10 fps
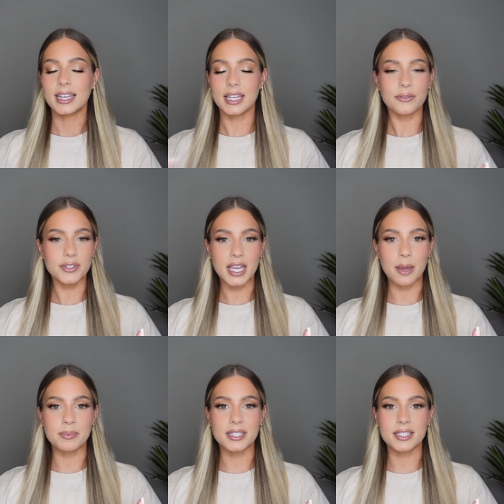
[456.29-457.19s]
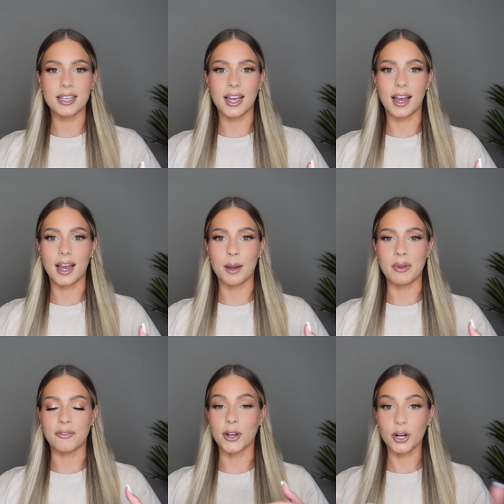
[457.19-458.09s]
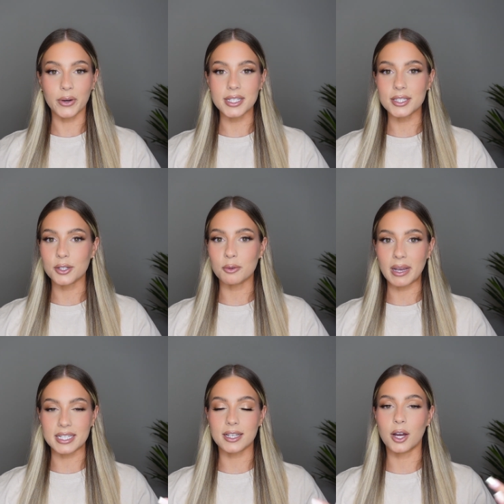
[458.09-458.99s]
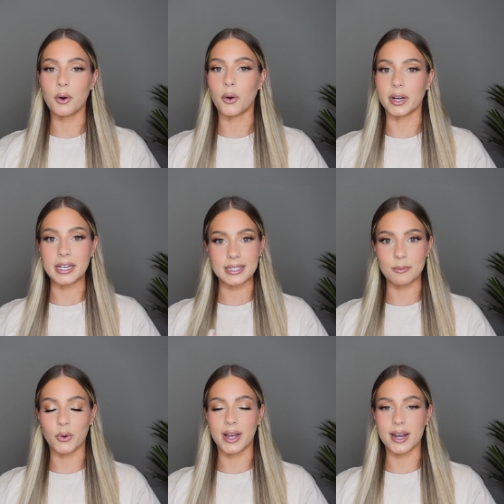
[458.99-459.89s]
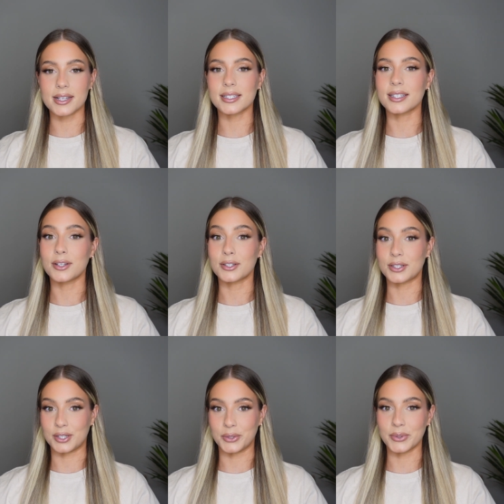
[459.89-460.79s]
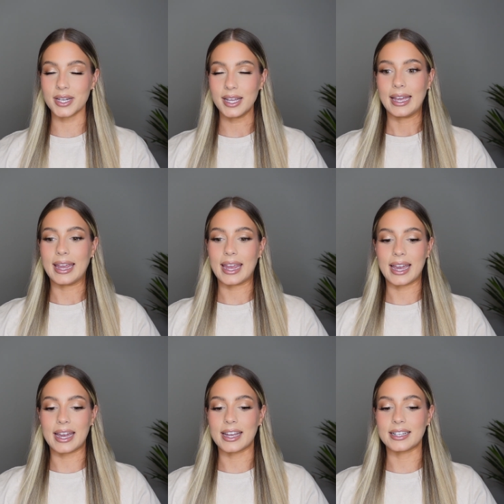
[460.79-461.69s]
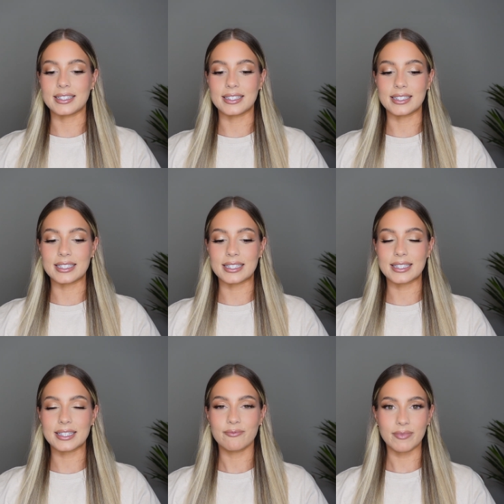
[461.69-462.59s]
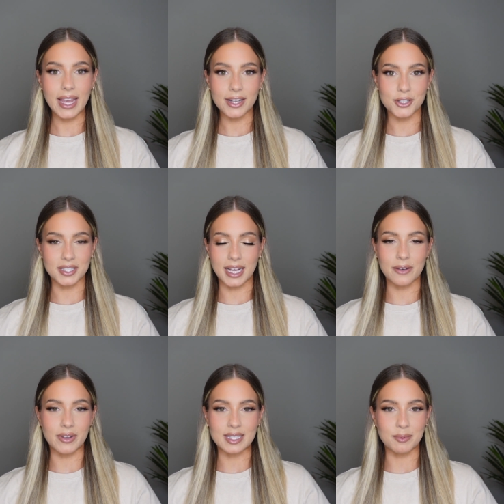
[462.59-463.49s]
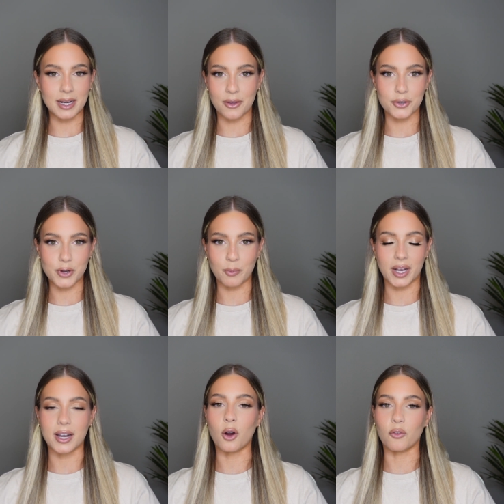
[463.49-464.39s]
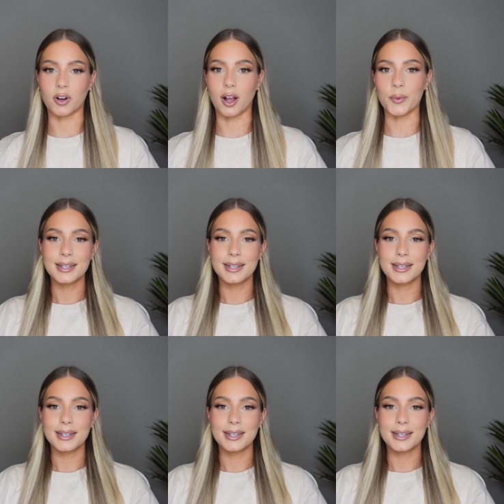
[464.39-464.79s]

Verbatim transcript: give tips um, if you're going to Mexico or Isla Mujeres soon, and yeah, just kind of explain how the trip went overall.